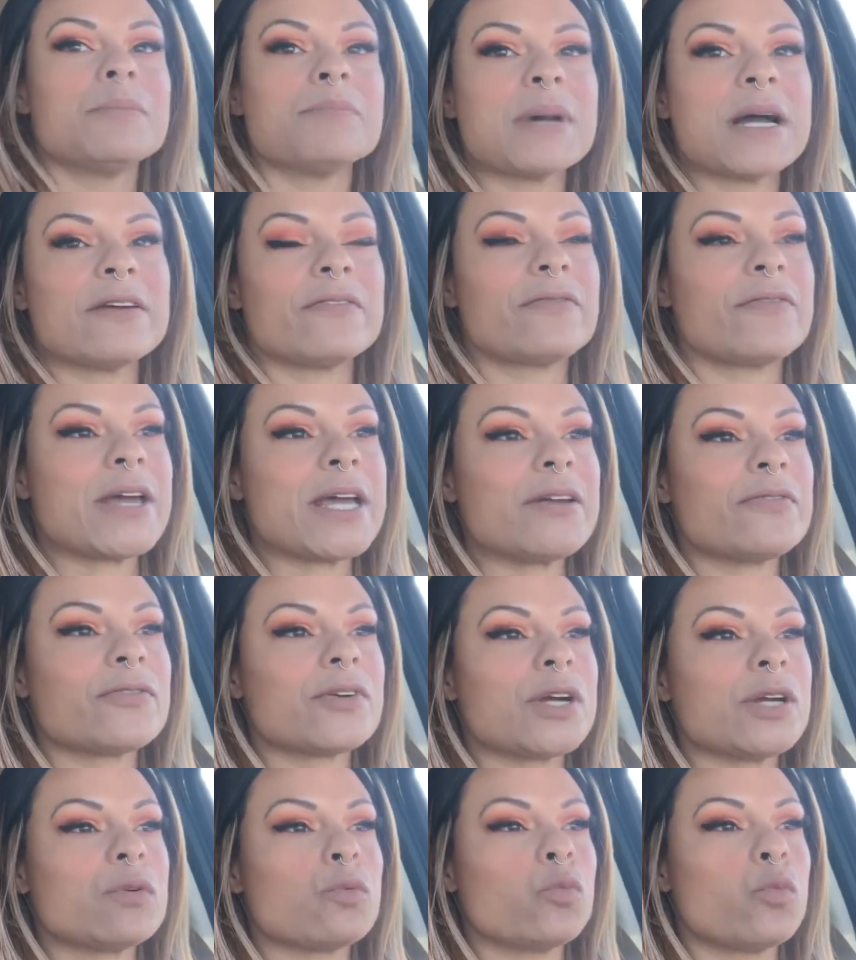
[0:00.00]
my
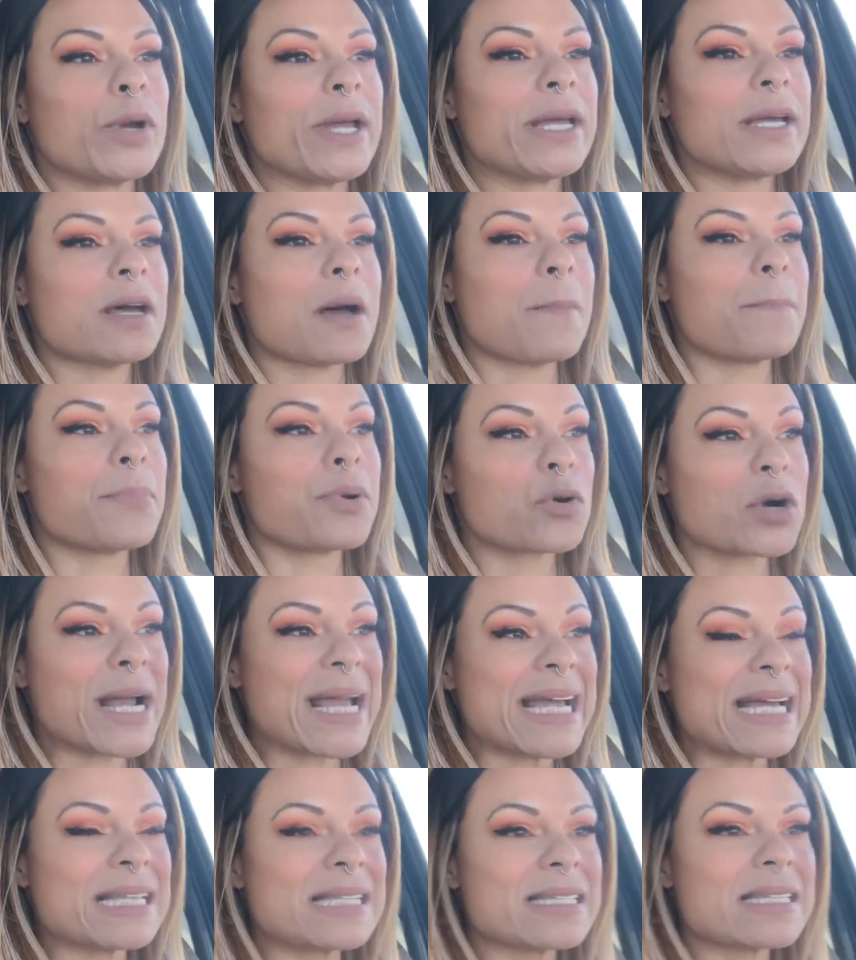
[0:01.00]
favorite wig
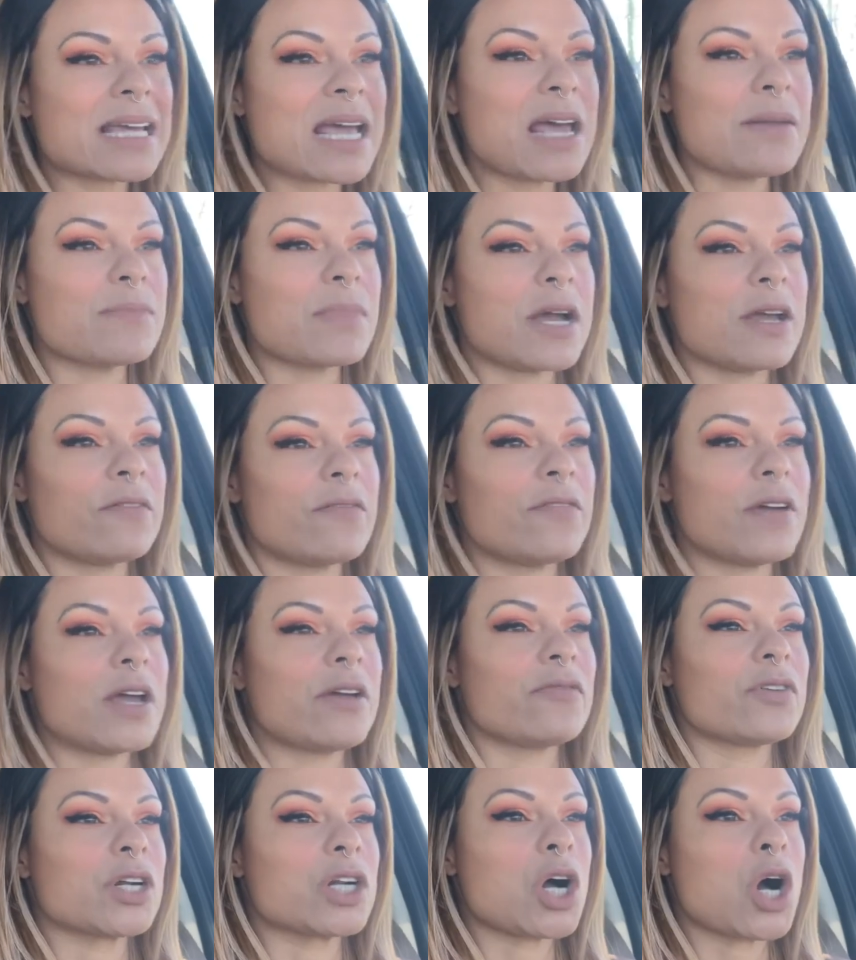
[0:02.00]
brands and my
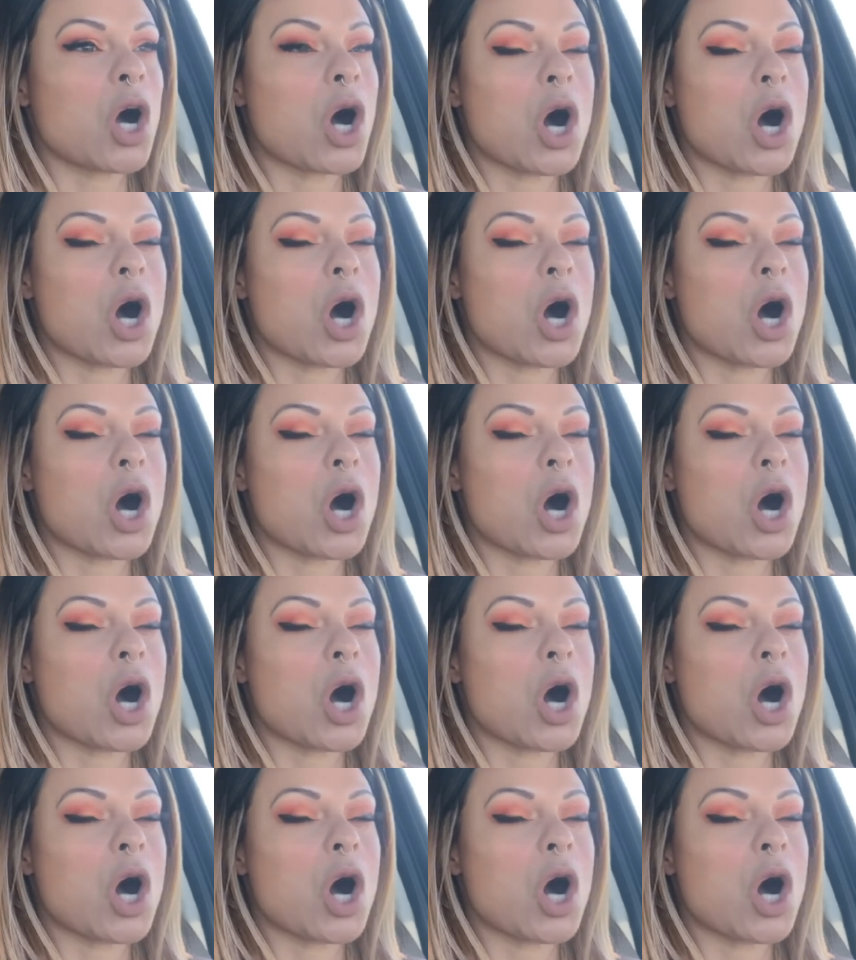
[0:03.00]
favorite